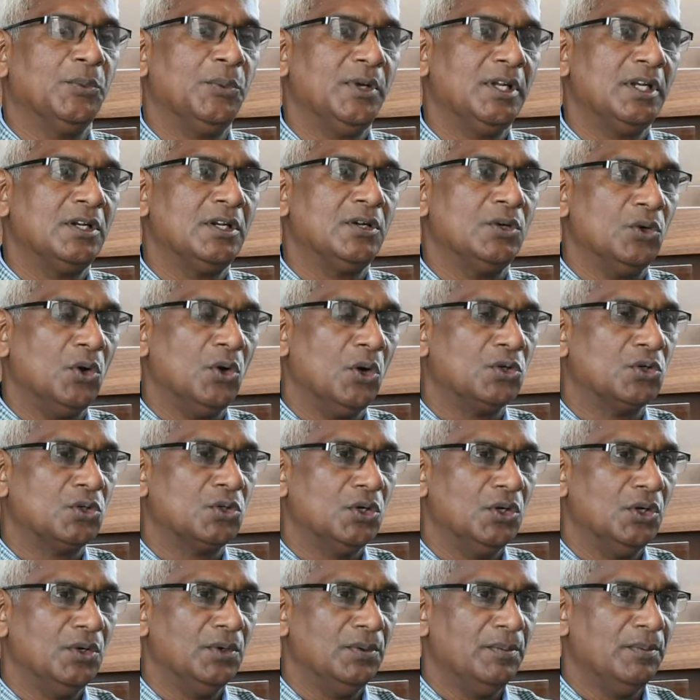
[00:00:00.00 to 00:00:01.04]
were
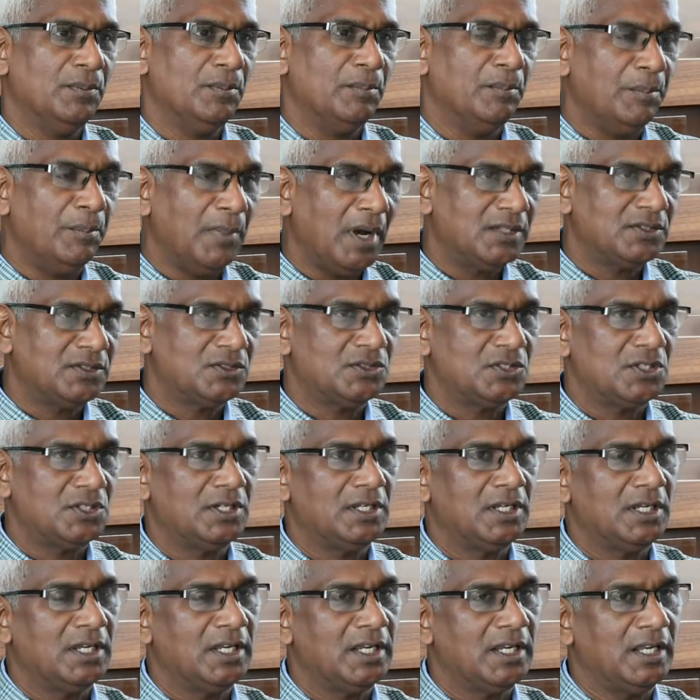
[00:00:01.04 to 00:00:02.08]
not much
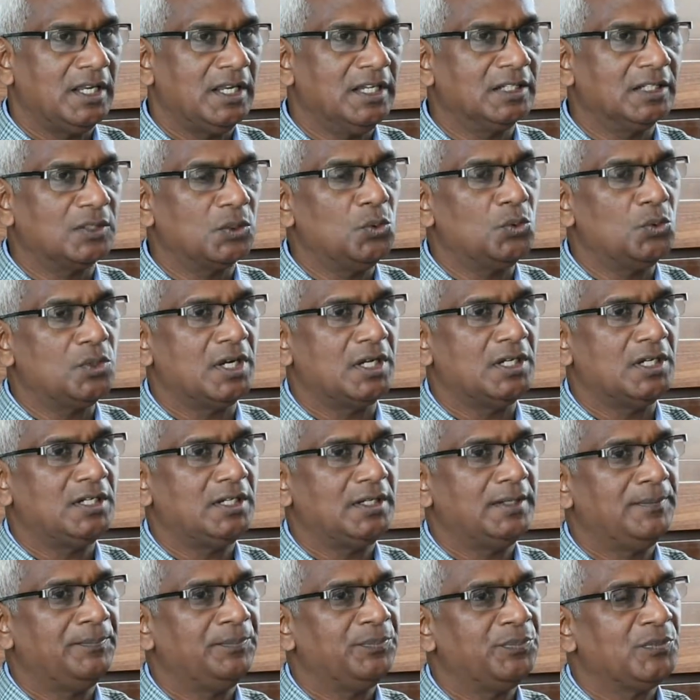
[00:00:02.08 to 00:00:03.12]
included
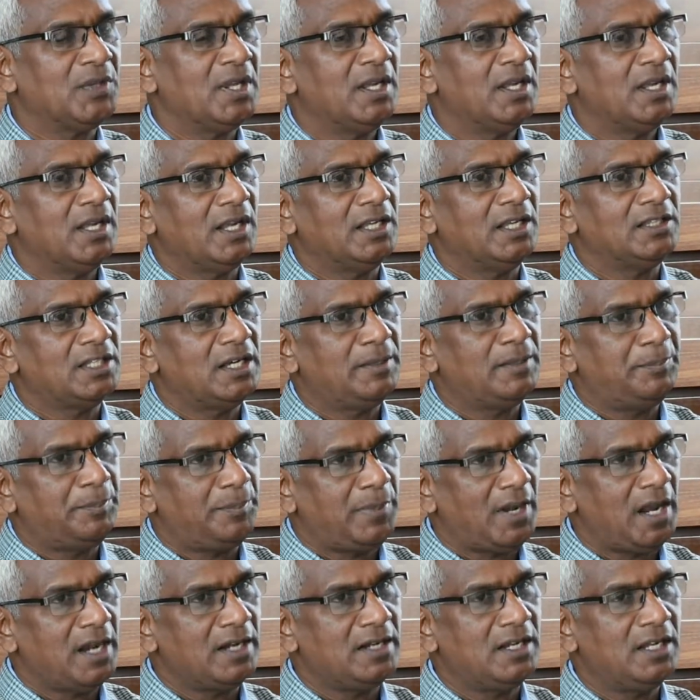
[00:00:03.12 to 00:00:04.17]
in the
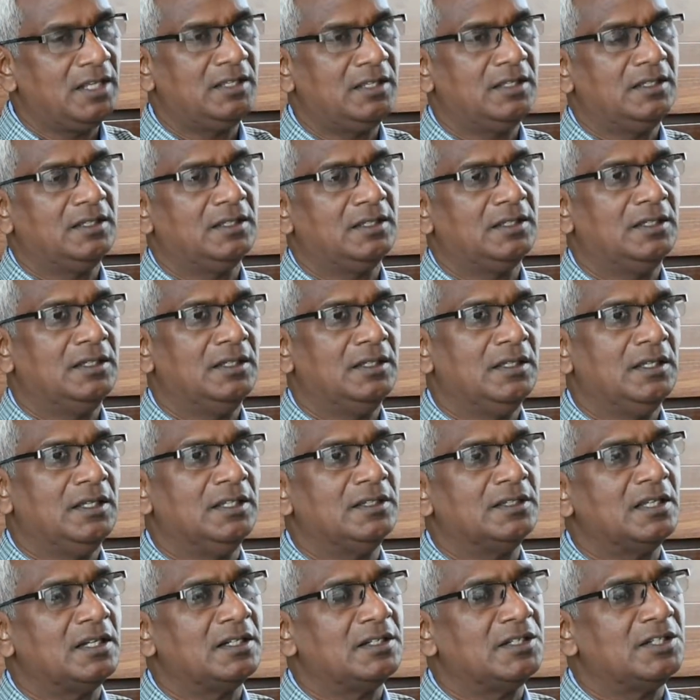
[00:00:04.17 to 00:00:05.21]
planning,
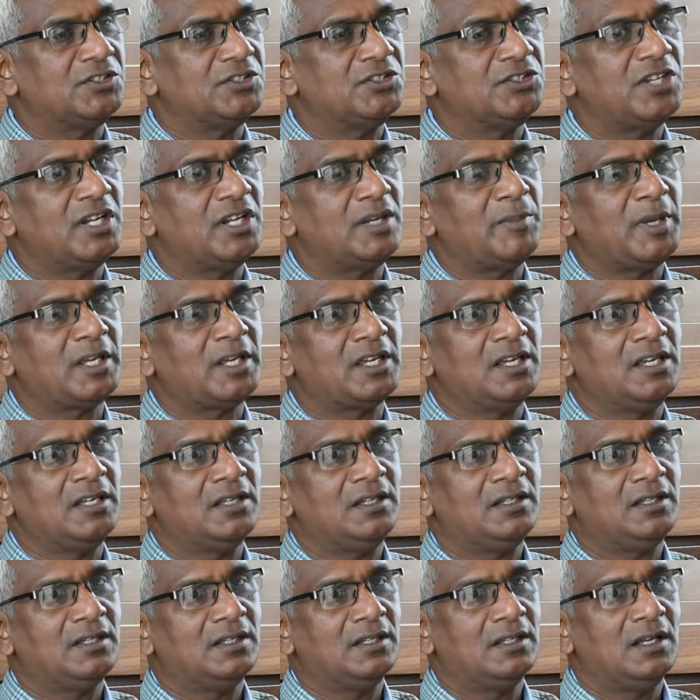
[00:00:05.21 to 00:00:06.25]
in the decision
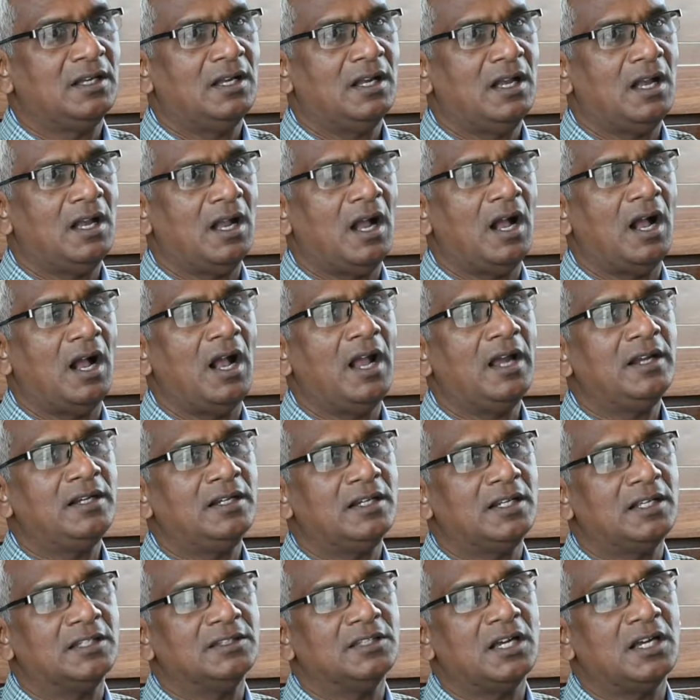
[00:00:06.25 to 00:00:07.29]
making,
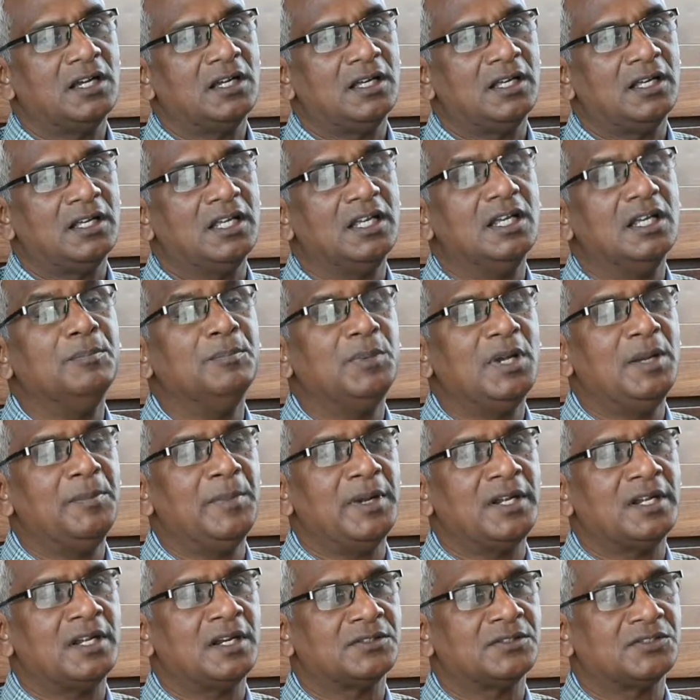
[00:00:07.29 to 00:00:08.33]
and in the
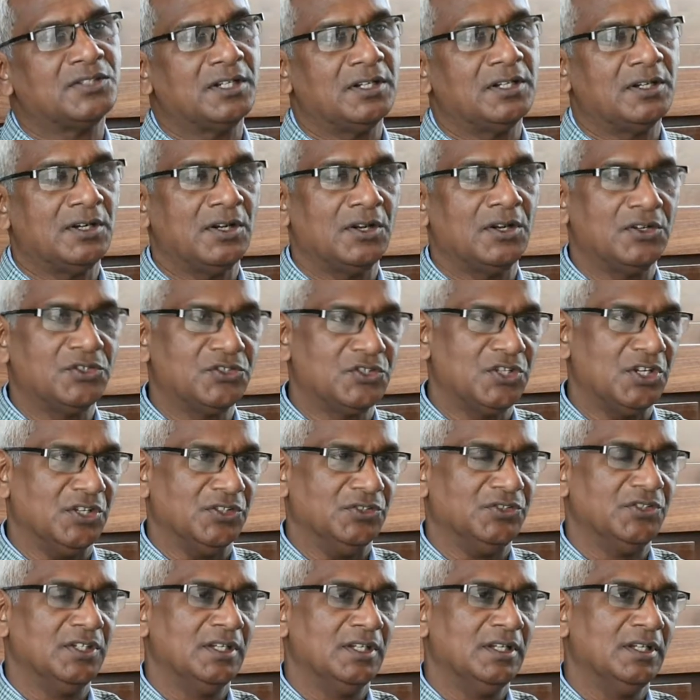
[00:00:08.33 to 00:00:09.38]
implementation
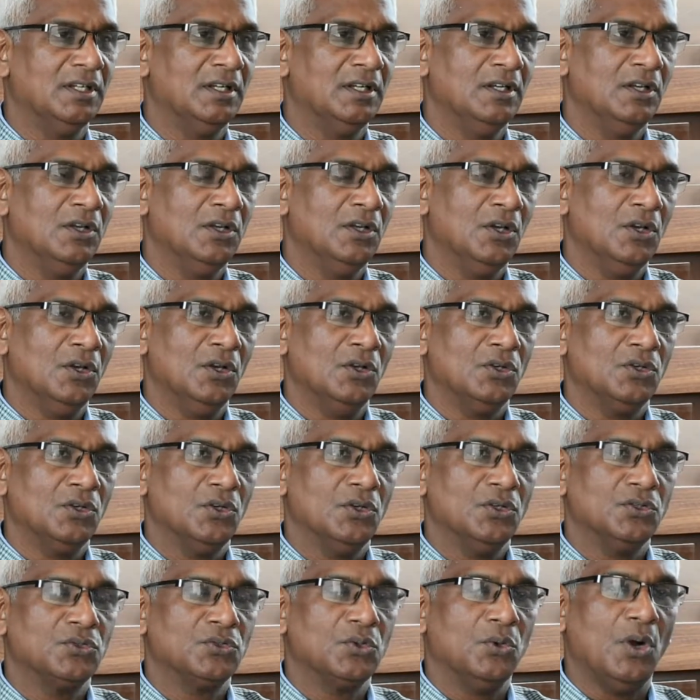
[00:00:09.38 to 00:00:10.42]
stage.
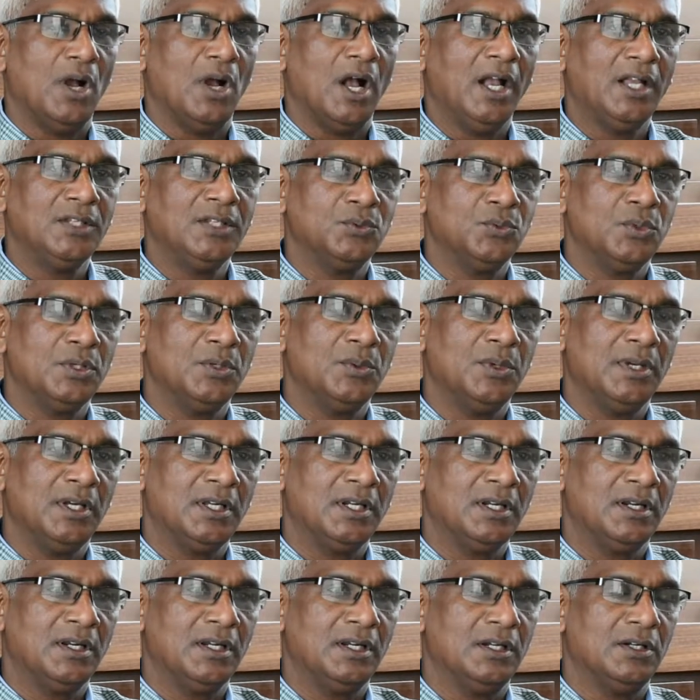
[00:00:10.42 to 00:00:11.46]
So as we
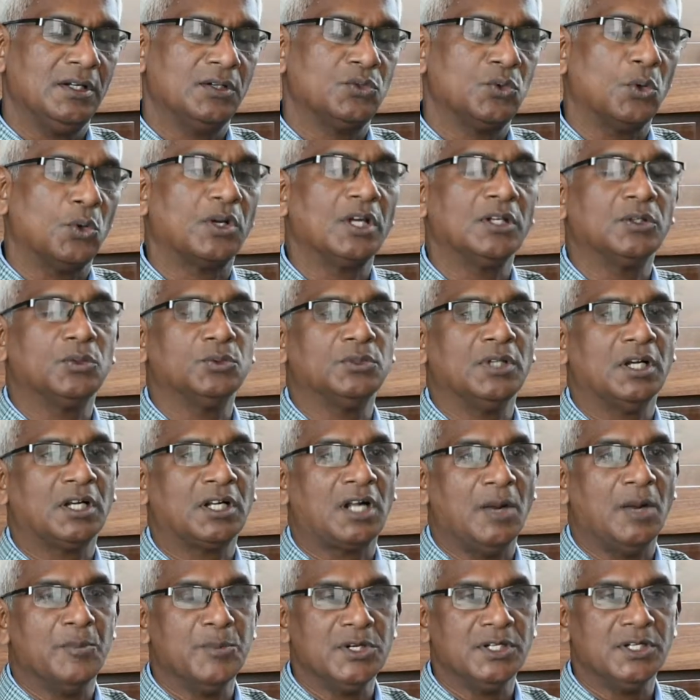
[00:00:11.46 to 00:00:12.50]
were talking to the
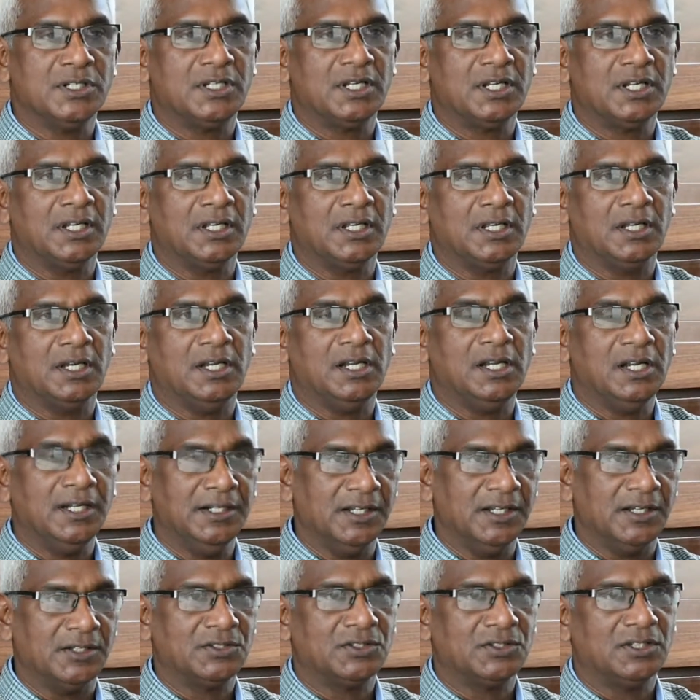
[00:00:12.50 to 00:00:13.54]
community
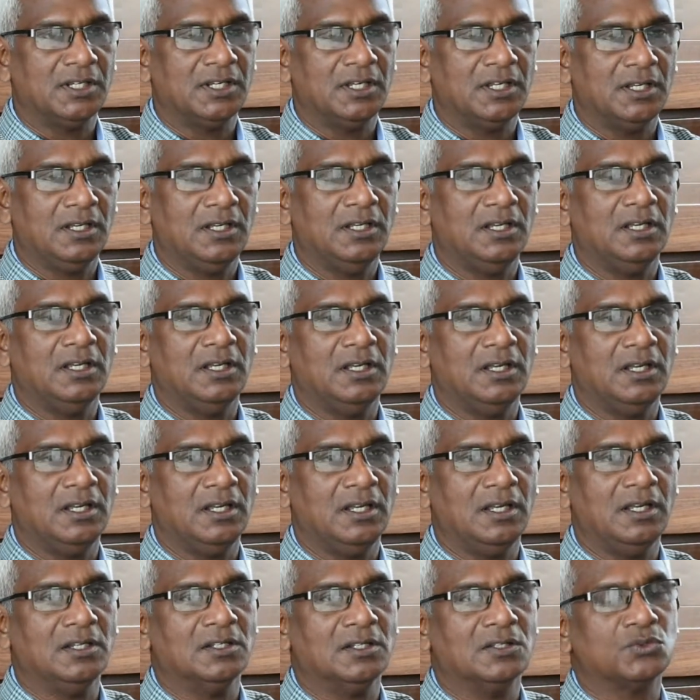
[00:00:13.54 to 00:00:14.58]
leaders
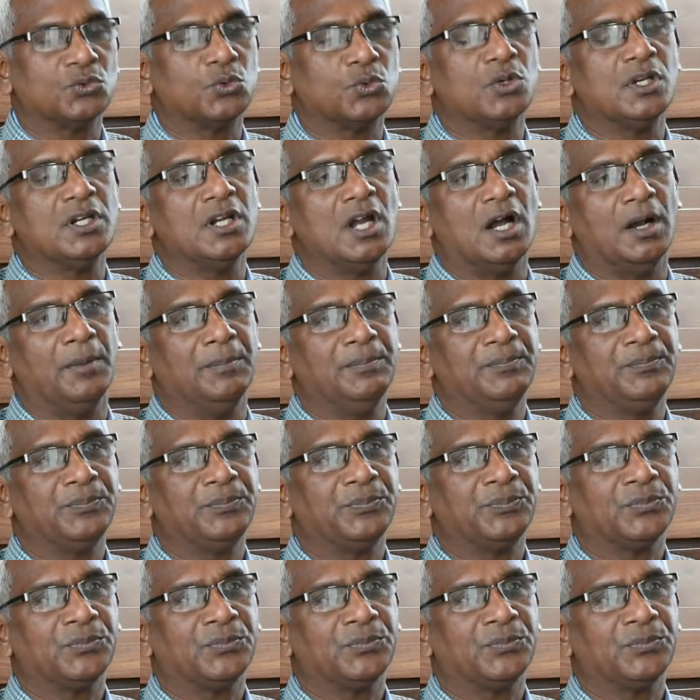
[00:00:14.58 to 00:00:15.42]
in Suriname,